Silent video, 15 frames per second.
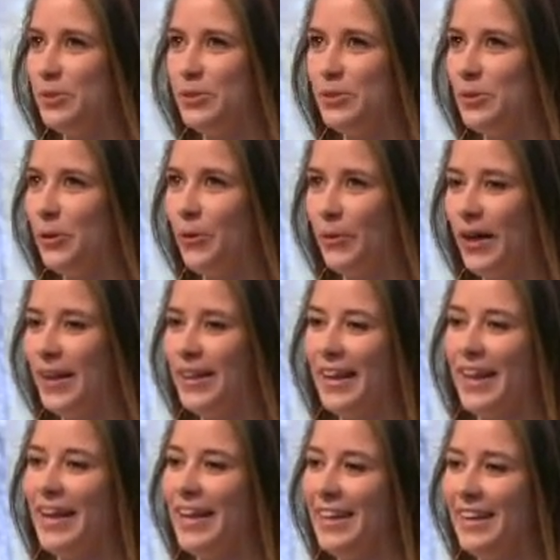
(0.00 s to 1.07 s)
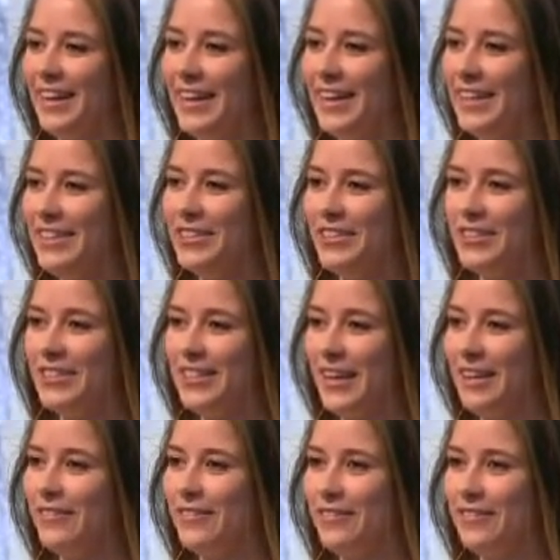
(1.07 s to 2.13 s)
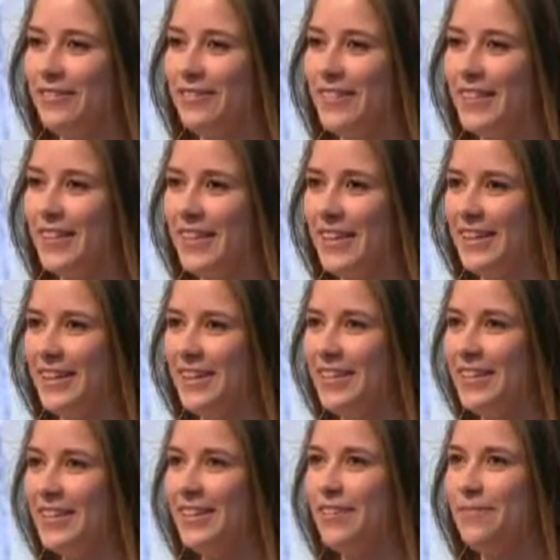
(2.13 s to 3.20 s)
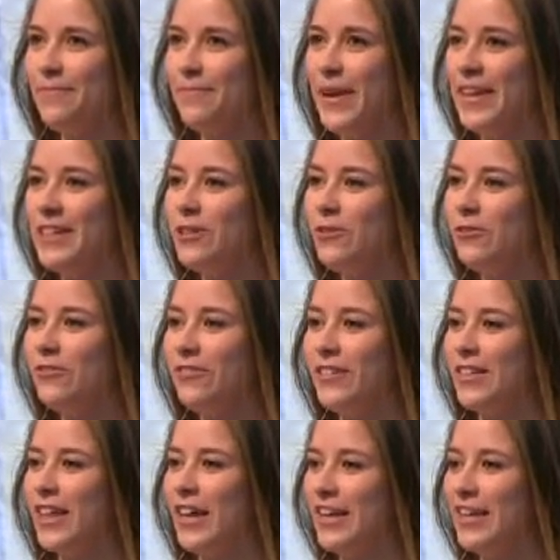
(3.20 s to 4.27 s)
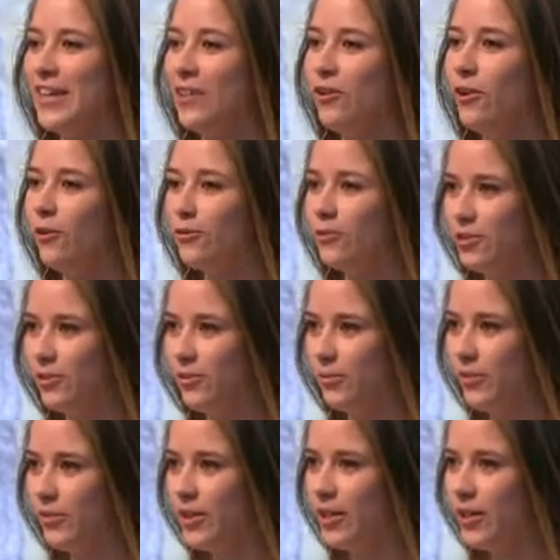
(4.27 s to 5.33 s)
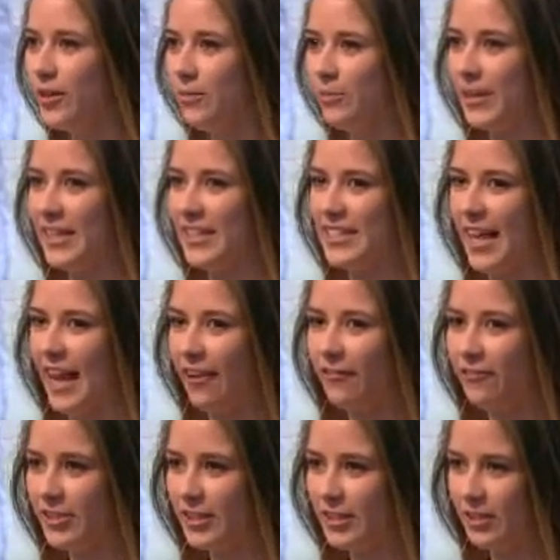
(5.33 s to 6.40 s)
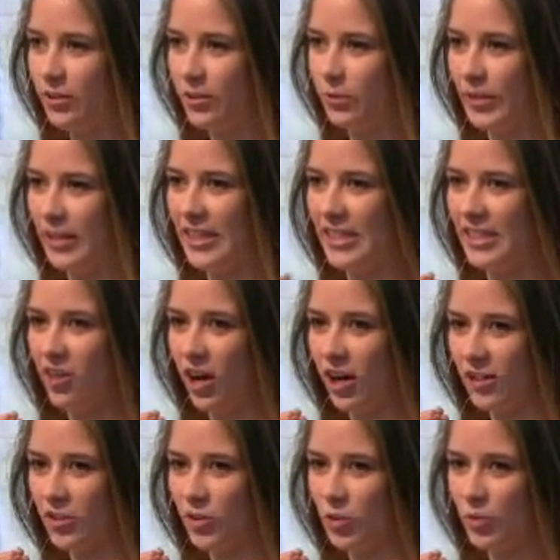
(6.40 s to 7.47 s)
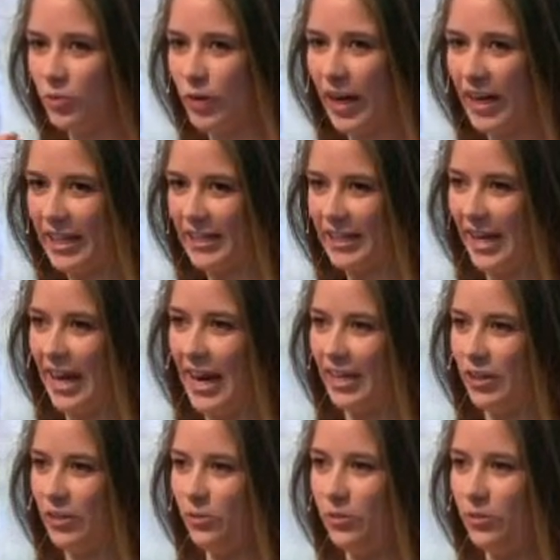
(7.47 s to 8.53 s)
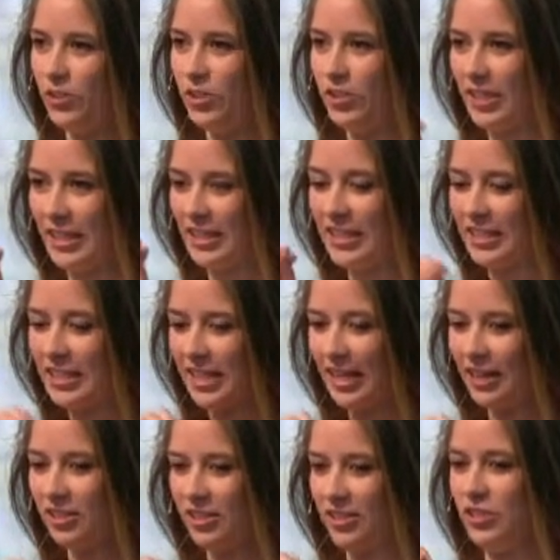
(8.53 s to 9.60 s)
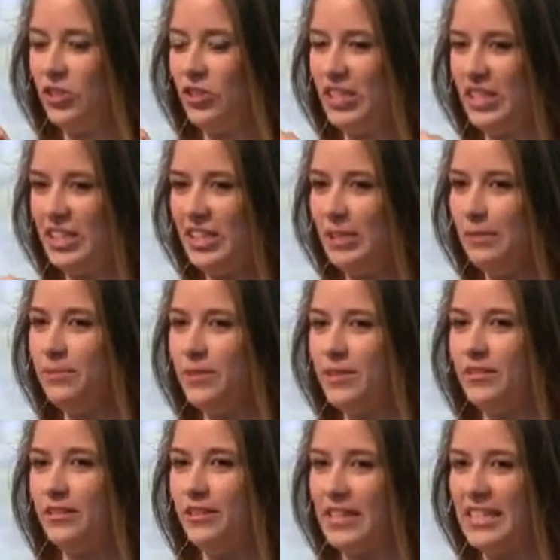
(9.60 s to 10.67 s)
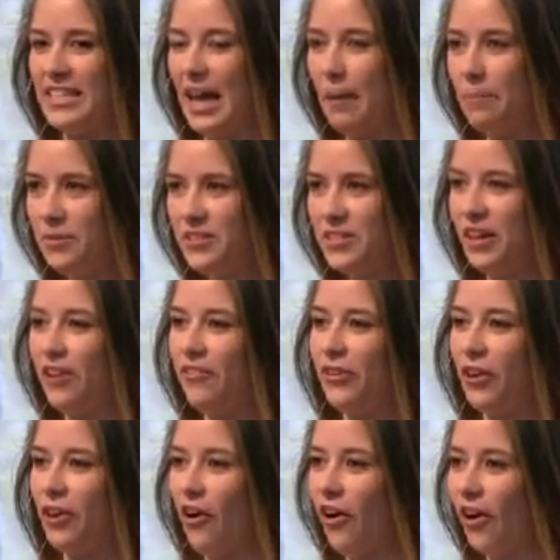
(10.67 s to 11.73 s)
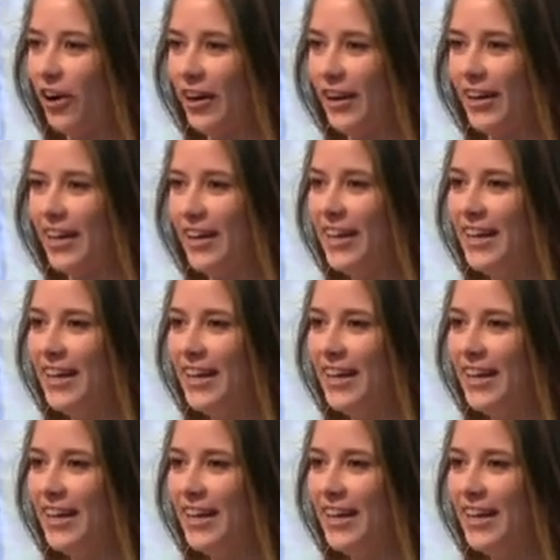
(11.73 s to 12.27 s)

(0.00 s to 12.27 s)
so well, and he just like, he makes you feel like he knows you, because every single week he talks directly at you, just like stares into the depths of your heart,